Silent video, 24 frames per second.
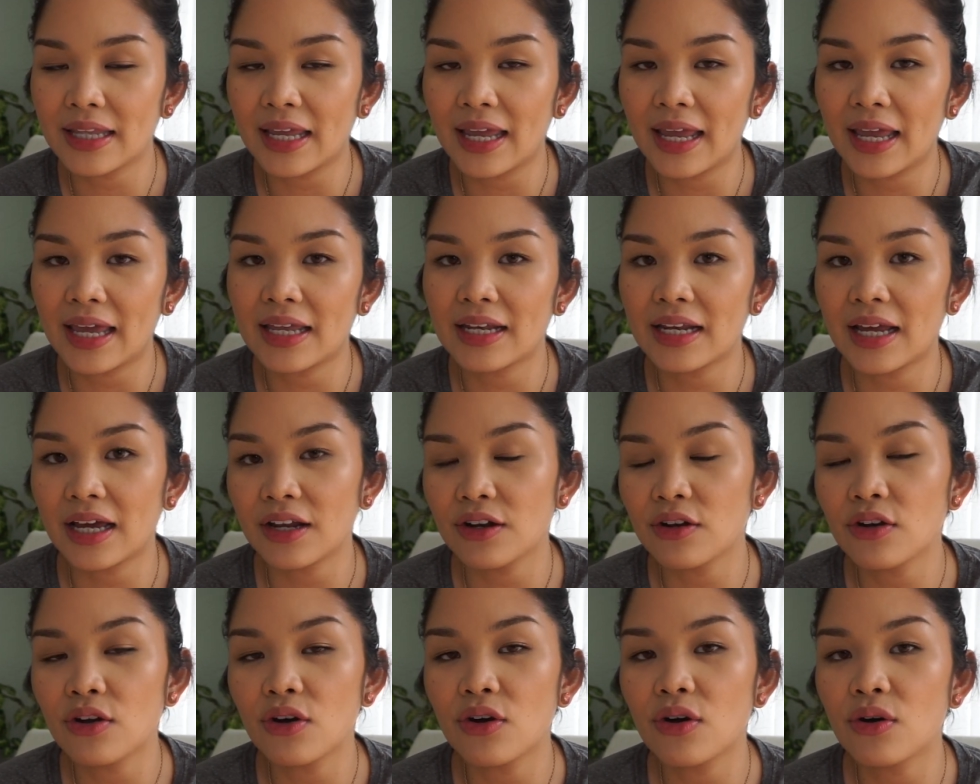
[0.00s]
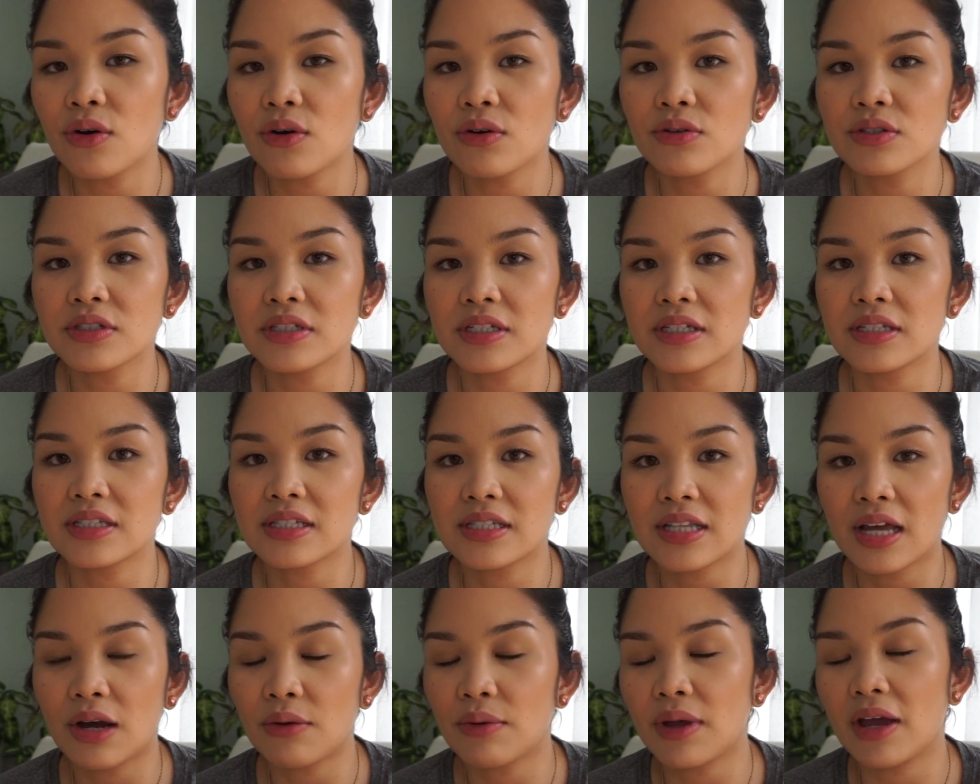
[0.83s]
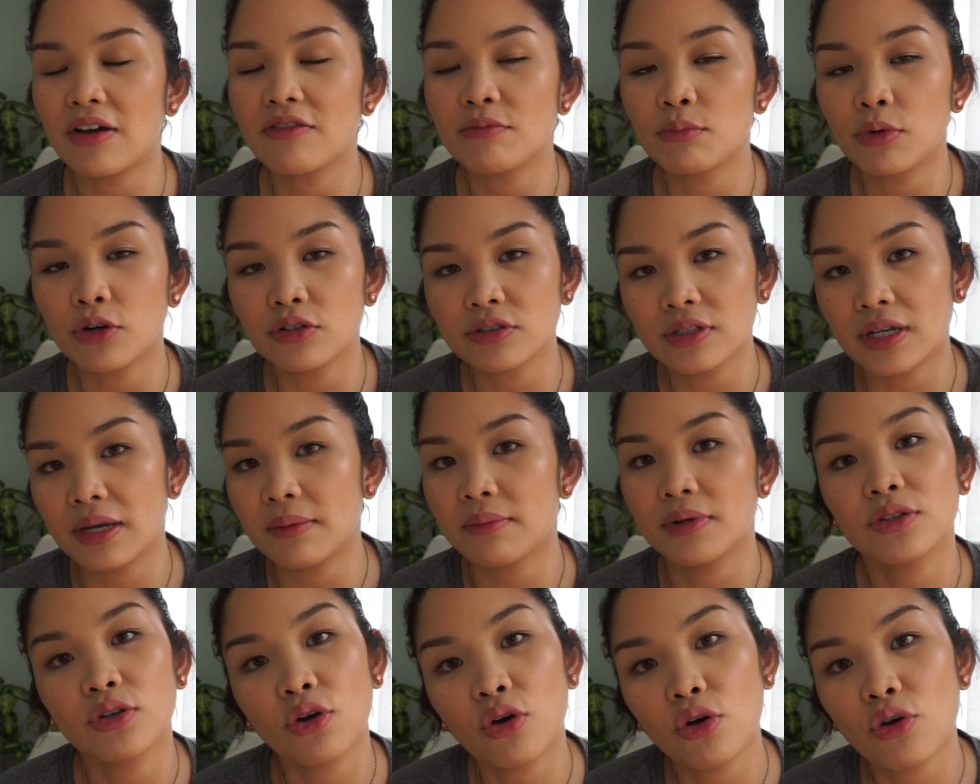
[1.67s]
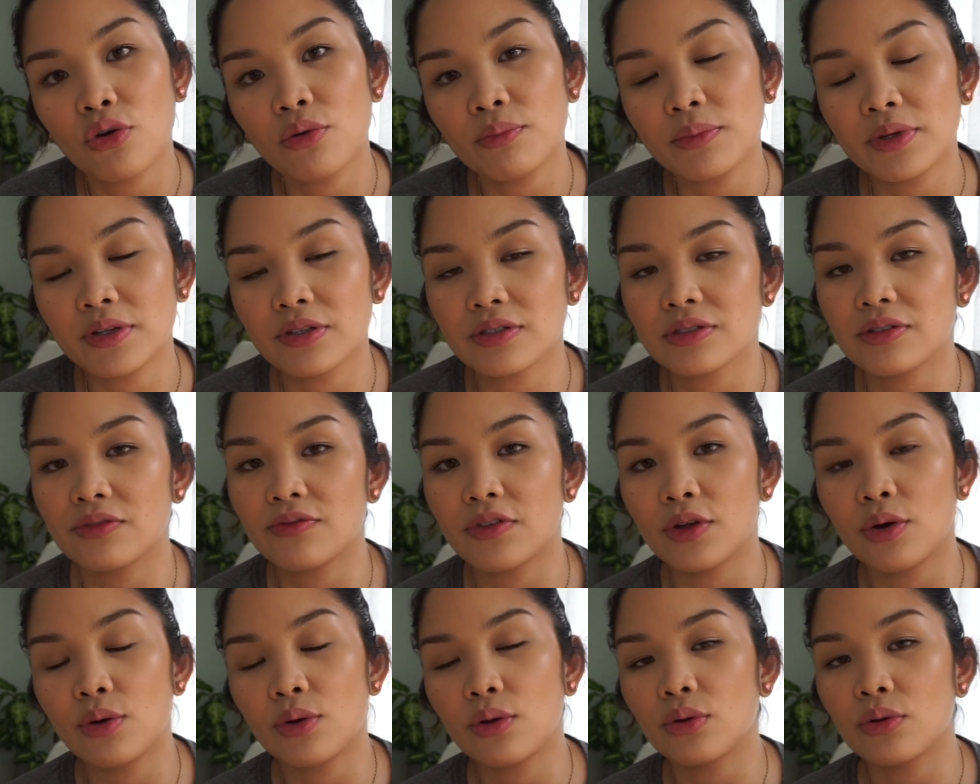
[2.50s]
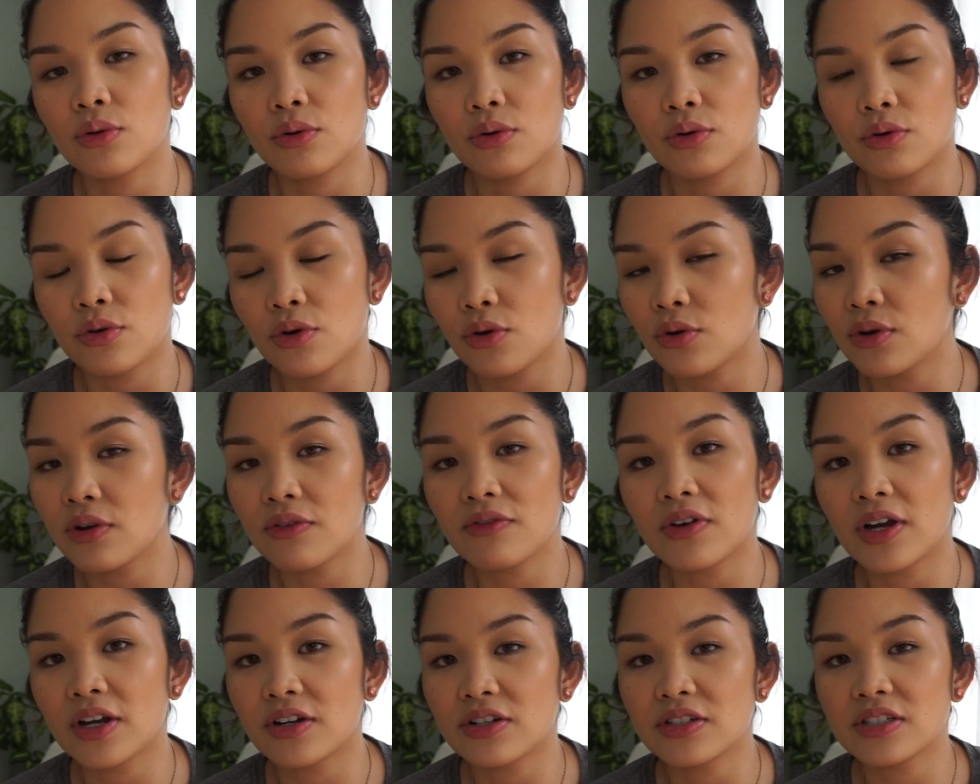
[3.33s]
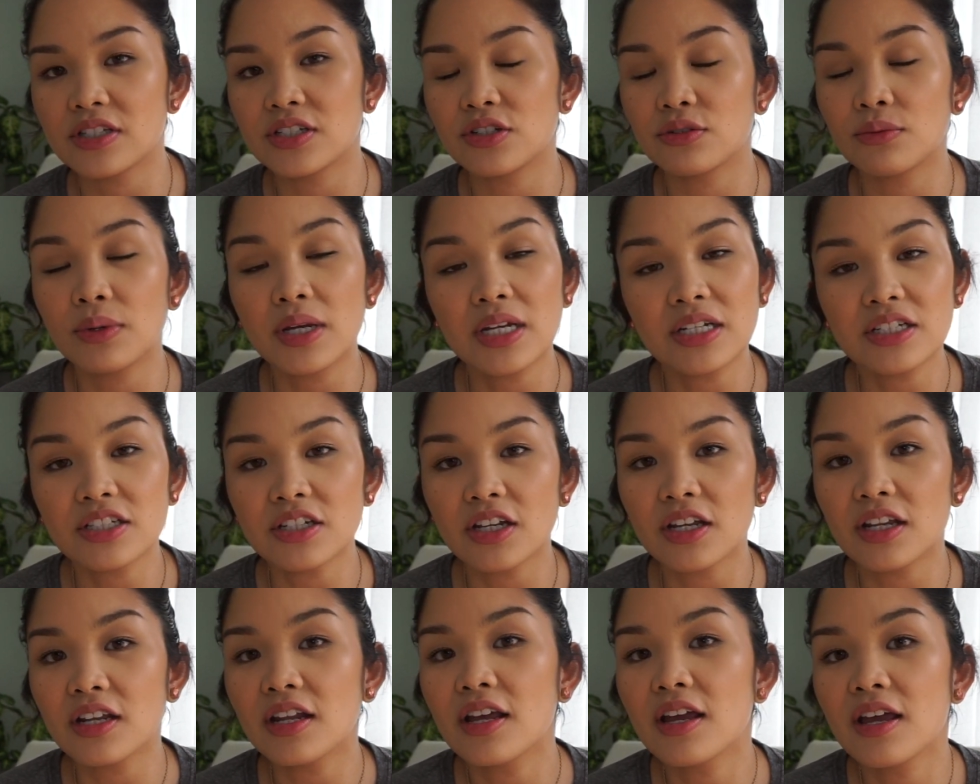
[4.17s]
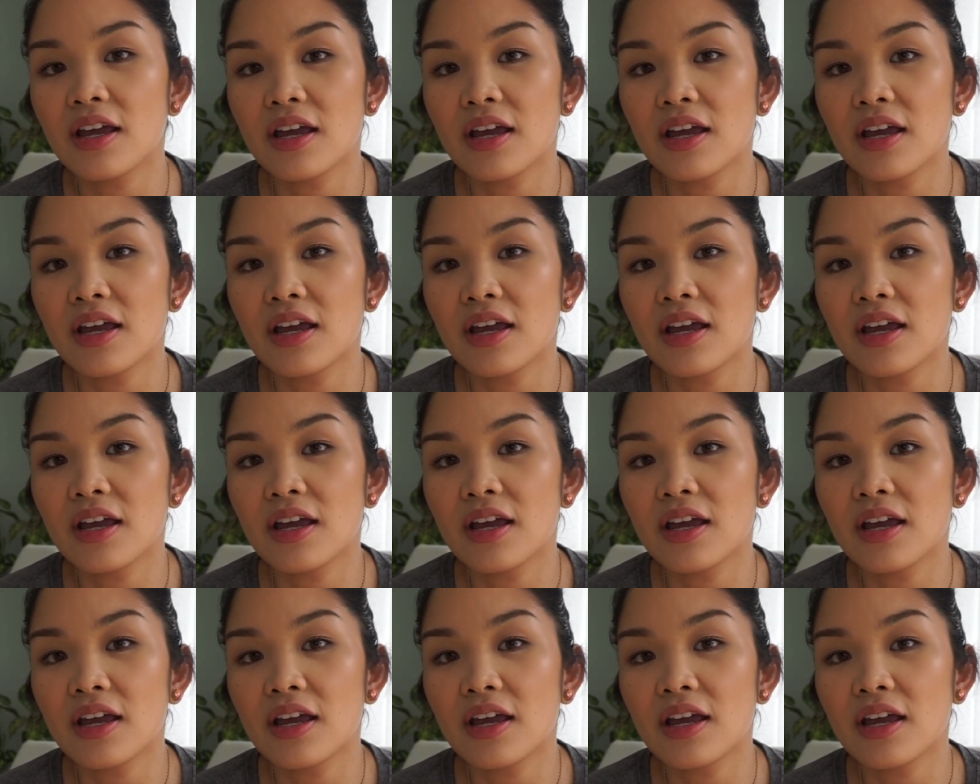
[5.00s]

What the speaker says: And I don't know, since now we have more time at home because of the whole coronavirus situation,